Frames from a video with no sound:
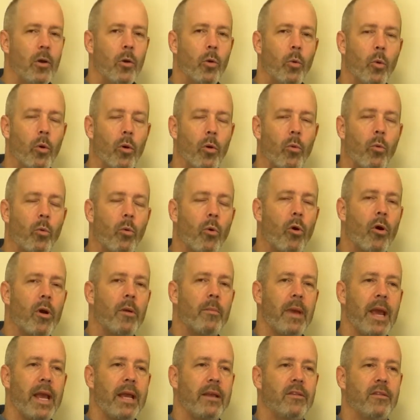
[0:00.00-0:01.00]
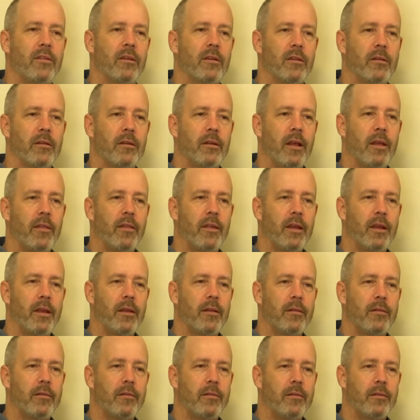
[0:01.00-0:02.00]
Ward makes a, I
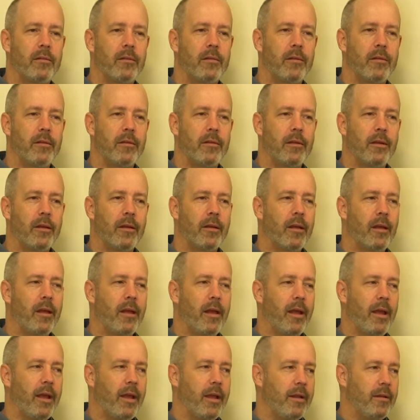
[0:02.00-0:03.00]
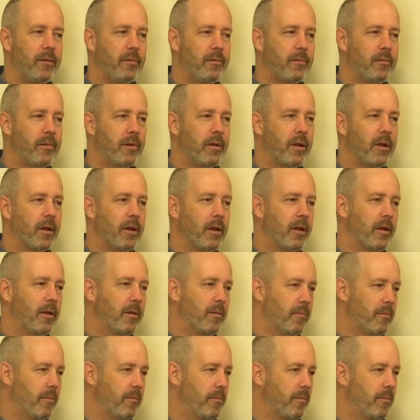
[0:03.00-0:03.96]
think, a, a, uh,